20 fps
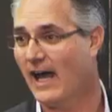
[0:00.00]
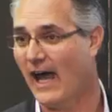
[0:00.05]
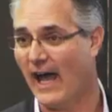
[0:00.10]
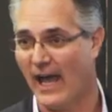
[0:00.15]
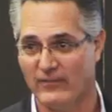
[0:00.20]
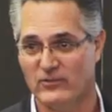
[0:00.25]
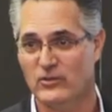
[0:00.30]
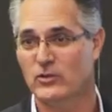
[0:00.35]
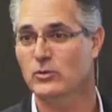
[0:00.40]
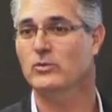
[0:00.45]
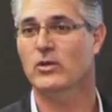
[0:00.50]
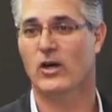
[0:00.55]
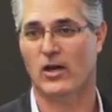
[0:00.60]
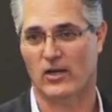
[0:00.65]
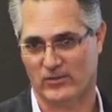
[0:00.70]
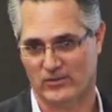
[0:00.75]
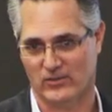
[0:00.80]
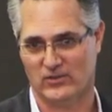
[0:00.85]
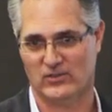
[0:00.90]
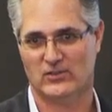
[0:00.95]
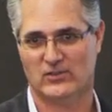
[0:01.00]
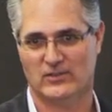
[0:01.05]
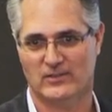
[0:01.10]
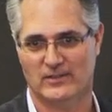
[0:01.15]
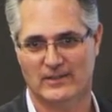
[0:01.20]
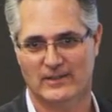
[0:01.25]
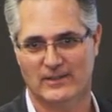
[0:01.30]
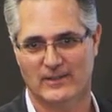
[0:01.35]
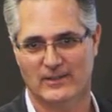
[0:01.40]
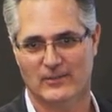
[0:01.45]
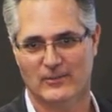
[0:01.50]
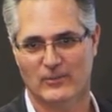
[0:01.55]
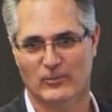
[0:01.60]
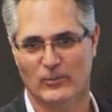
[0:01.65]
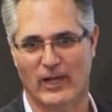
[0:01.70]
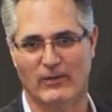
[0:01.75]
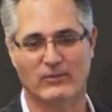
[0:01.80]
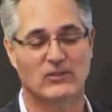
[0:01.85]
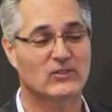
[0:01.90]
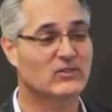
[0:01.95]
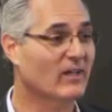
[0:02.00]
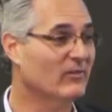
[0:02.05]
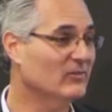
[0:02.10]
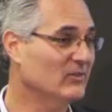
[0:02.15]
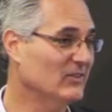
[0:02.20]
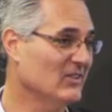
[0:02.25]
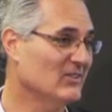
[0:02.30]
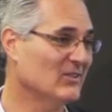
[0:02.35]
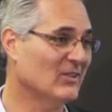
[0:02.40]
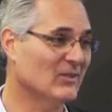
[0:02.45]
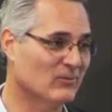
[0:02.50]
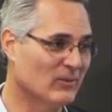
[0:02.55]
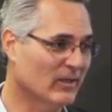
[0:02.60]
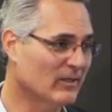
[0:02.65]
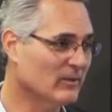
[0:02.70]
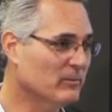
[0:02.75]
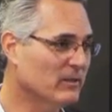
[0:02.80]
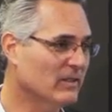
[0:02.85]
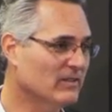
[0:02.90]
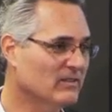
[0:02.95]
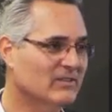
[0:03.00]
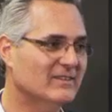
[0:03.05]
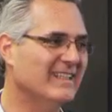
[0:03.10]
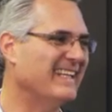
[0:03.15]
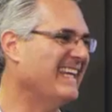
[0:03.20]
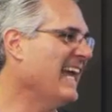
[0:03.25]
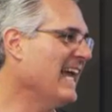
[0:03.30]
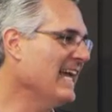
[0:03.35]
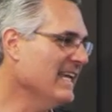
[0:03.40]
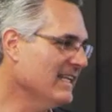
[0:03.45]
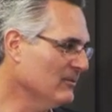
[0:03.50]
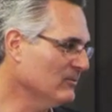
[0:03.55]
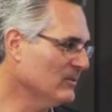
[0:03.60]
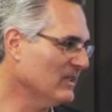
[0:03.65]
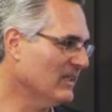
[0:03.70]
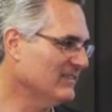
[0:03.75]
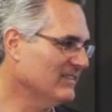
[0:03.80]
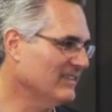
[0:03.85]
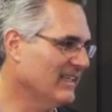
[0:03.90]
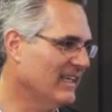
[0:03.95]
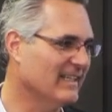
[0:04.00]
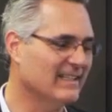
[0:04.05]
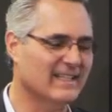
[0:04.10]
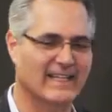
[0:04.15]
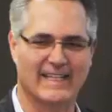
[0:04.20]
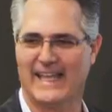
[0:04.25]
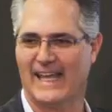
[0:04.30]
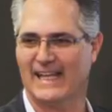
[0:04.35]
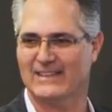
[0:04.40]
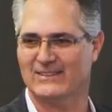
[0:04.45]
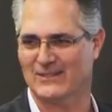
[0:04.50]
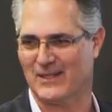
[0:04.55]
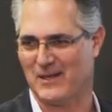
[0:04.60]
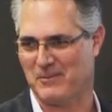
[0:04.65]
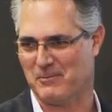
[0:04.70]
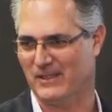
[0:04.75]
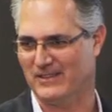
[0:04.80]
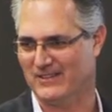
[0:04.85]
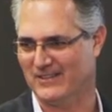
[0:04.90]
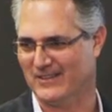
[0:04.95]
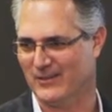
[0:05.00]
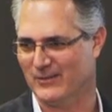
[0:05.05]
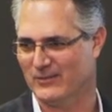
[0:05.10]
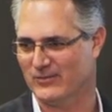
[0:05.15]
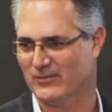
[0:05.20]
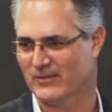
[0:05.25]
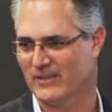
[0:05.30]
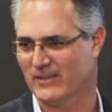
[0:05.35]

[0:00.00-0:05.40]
I have 2 daughters. We have this conversation on a regular basis. They hate it when I say it, and I can't stop myself.